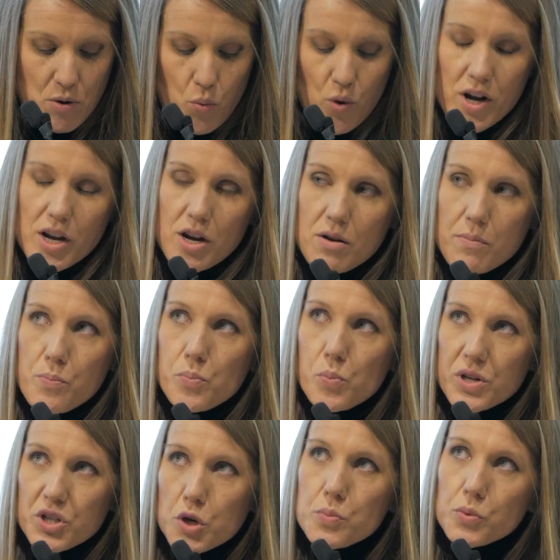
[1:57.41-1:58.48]

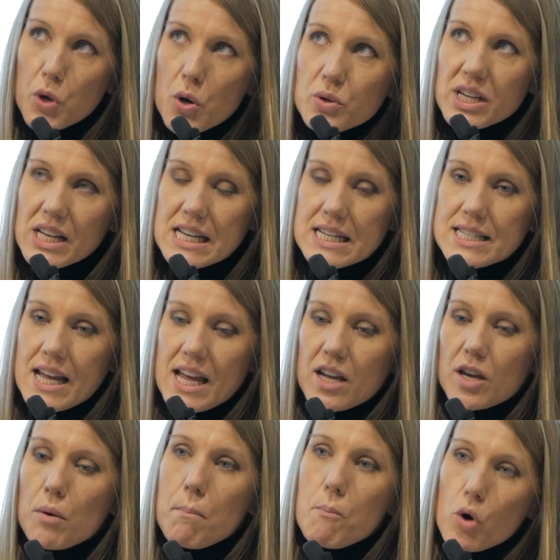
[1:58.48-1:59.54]
was your protein intake